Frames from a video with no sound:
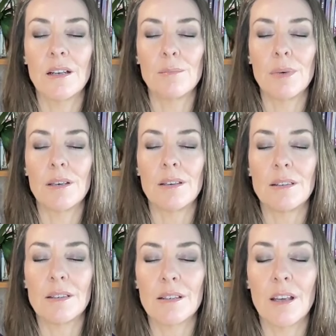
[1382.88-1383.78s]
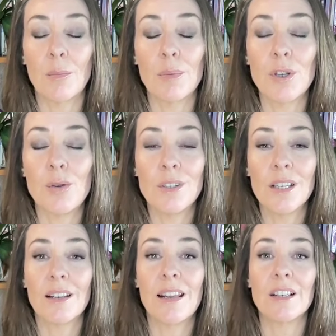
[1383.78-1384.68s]
inner peace, helping you
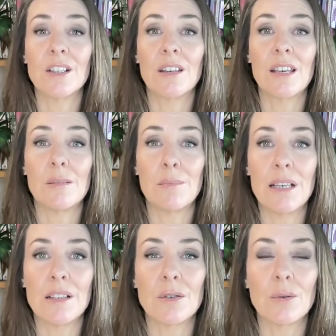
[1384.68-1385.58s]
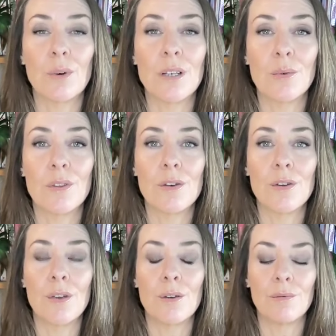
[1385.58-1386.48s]
to connect to the inner peace that's always
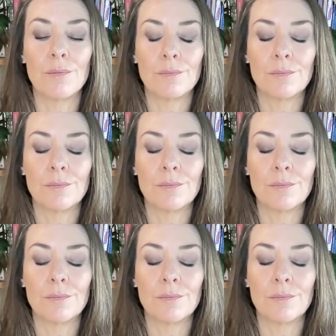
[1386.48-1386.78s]
within you.